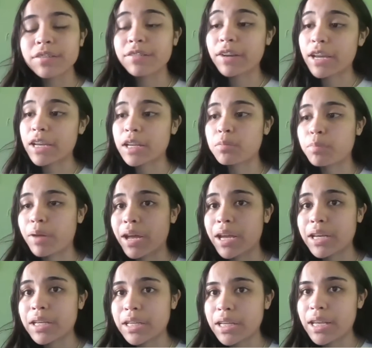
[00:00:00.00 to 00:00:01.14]
divided
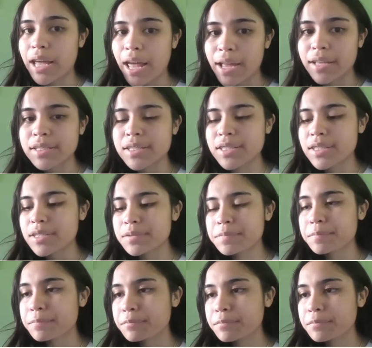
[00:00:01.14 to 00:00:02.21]
by dx.